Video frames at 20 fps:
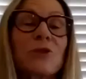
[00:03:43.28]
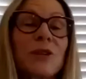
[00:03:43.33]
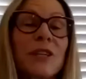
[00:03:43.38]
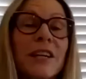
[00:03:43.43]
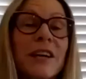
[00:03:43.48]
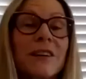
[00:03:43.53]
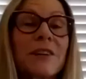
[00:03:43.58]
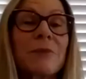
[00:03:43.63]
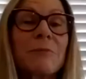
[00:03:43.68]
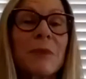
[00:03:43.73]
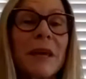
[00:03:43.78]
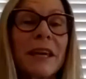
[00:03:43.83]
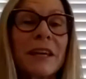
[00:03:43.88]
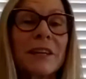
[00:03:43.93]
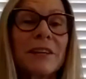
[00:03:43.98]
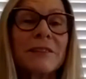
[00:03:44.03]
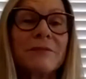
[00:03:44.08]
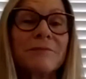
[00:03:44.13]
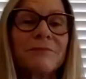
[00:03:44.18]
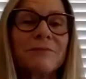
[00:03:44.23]
to a younger
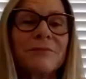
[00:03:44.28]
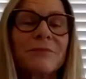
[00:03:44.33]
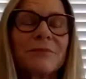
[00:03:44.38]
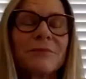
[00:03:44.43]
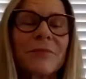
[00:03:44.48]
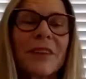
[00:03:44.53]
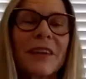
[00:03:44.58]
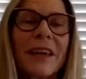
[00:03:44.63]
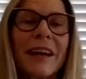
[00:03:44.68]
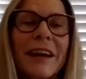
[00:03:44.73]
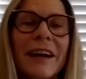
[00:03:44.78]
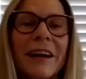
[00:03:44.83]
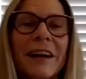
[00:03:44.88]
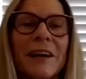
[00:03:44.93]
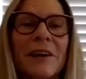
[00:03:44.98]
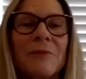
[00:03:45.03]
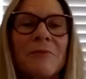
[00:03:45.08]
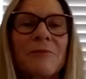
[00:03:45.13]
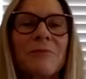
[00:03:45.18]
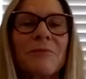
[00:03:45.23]
Megan,
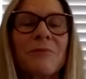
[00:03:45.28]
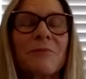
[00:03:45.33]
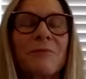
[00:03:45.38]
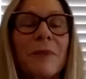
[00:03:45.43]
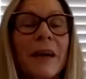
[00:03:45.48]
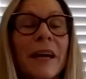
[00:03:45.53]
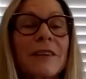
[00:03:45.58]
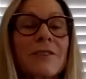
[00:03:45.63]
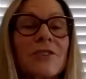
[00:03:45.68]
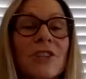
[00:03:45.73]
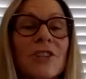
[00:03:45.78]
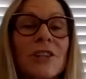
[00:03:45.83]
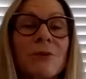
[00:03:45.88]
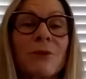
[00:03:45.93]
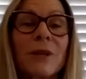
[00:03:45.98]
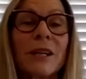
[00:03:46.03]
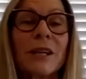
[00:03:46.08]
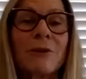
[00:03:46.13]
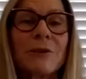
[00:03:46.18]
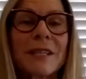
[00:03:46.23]

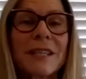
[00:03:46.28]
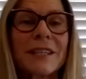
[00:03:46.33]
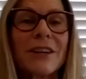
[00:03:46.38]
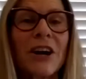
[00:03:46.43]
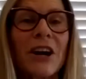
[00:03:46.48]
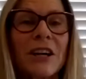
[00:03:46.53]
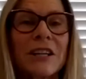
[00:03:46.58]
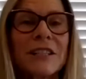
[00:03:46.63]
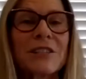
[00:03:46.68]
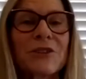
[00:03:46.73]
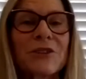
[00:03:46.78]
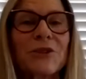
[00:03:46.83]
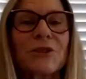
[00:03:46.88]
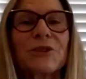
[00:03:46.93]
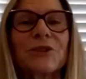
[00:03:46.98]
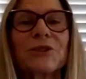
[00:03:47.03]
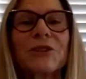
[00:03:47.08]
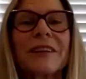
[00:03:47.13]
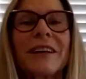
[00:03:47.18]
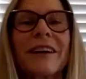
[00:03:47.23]
when I was in high
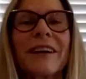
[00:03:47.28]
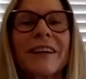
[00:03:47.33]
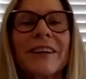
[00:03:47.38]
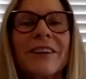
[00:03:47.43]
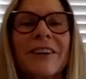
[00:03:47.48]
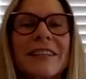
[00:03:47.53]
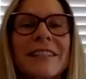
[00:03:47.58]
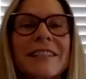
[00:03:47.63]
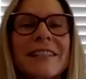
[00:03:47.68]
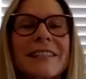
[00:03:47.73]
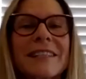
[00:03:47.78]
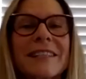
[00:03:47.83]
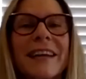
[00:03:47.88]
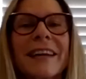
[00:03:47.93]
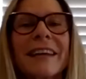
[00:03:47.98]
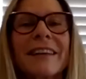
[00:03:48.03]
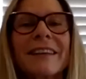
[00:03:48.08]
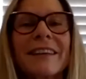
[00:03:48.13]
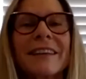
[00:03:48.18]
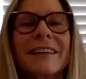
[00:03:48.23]
school, I'd like to
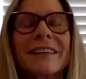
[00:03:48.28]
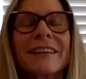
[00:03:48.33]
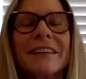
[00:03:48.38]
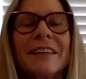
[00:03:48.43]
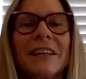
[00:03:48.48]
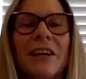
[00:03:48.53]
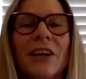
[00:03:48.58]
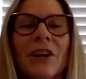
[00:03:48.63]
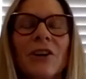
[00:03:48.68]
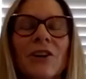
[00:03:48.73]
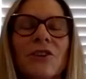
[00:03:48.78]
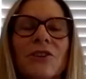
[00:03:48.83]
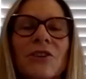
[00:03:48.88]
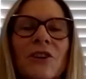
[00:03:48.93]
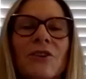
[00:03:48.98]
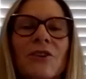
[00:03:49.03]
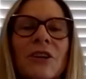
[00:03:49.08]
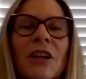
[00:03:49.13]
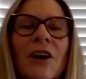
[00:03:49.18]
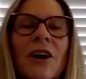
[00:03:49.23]
say that,
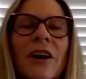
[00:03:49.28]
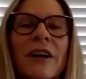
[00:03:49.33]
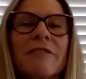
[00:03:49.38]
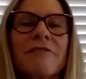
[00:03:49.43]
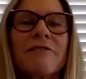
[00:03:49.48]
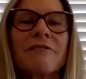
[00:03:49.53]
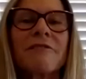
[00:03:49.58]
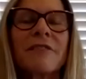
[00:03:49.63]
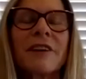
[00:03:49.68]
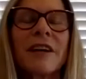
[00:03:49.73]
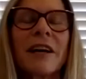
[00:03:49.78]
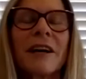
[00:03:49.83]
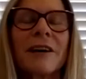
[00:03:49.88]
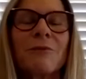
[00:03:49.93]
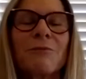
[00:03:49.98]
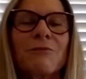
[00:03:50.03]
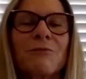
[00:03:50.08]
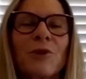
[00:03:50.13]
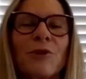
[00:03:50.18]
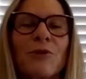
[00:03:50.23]
life
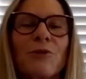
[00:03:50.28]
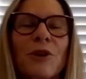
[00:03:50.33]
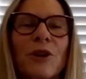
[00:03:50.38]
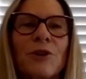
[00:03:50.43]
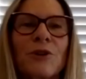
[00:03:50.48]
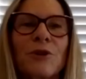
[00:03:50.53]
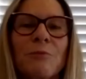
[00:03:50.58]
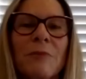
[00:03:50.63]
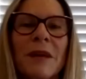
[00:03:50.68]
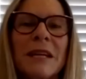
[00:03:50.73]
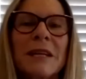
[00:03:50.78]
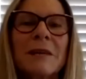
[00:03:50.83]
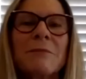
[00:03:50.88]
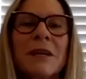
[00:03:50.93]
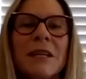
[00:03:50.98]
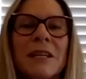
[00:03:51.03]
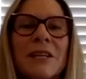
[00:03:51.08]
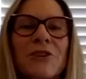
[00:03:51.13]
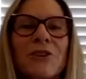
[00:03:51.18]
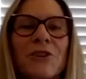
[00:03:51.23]
will throw you many,
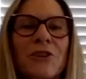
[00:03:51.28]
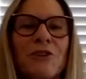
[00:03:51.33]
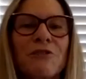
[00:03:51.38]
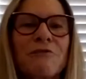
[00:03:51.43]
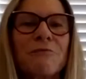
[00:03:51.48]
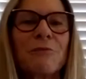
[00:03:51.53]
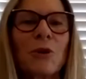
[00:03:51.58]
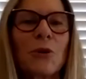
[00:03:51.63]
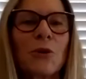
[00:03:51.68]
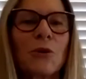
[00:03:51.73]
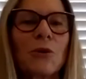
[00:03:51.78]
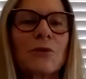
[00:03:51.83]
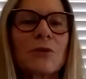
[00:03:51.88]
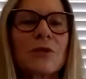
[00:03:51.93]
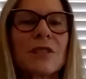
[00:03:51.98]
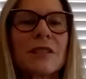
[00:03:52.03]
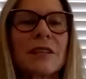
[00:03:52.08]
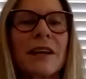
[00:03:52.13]
many curveballs